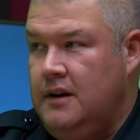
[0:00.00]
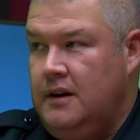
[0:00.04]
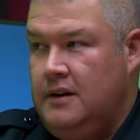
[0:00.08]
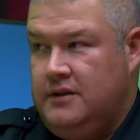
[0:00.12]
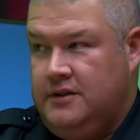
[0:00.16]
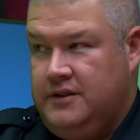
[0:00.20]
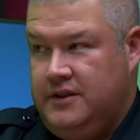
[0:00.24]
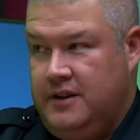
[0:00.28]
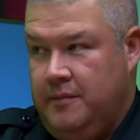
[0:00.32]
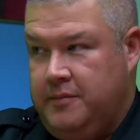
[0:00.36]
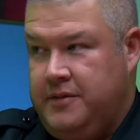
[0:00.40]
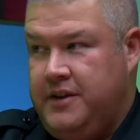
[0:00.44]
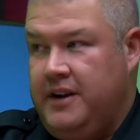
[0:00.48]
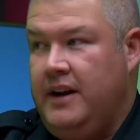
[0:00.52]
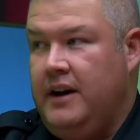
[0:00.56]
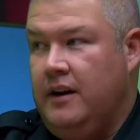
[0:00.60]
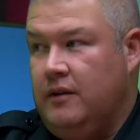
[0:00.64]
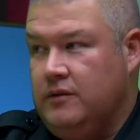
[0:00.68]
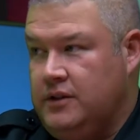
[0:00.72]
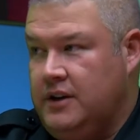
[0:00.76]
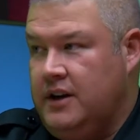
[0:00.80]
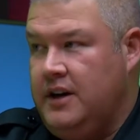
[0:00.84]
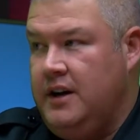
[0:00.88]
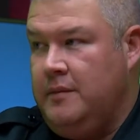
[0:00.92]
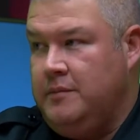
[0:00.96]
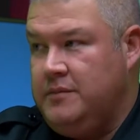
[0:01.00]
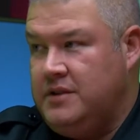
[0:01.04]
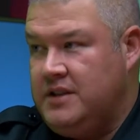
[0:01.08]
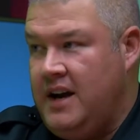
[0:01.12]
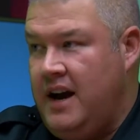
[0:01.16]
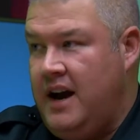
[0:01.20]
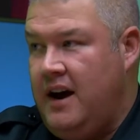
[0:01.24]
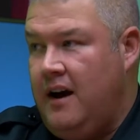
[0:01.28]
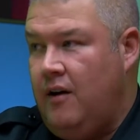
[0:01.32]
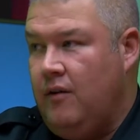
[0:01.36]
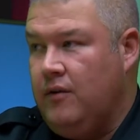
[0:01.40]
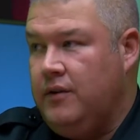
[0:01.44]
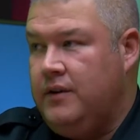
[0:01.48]
something else comes
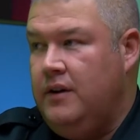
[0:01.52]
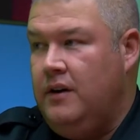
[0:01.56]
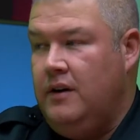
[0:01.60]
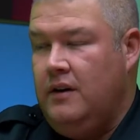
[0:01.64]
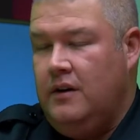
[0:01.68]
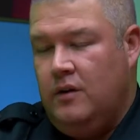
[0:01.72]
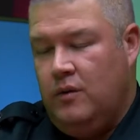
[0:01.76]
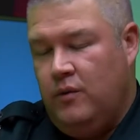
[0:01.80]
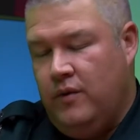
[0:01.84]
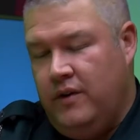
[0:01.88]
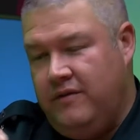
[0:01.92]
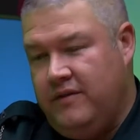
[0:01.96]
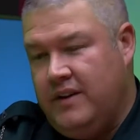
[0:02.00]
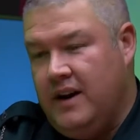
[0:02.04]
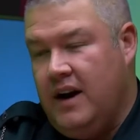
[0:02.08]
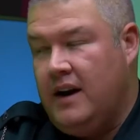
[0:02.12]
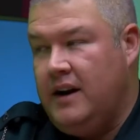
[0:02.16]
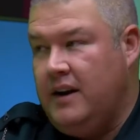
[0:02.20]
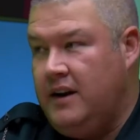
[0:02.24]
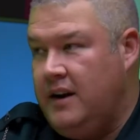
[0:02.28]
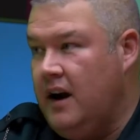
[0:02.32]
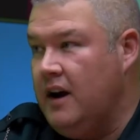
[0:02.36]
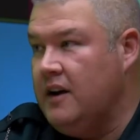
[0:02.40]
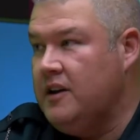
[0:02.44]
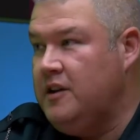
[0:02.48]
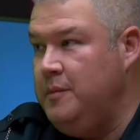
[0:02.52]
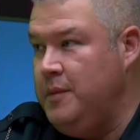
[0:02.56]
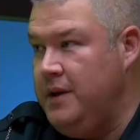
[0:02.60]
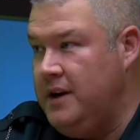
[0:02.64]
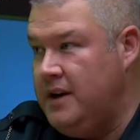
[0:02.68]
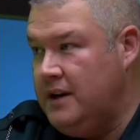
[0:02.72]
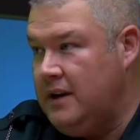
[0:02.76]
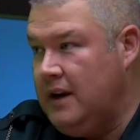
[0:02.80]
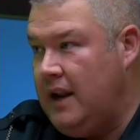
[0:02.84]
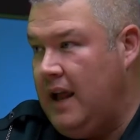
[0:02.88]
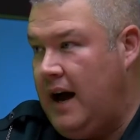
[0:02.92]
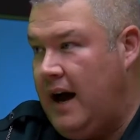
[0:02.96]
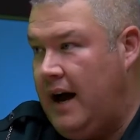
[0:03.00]
out, we've got a
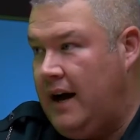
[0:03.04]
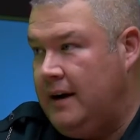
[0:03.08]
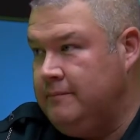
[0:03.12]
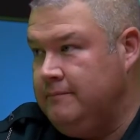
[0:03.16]
documented lie.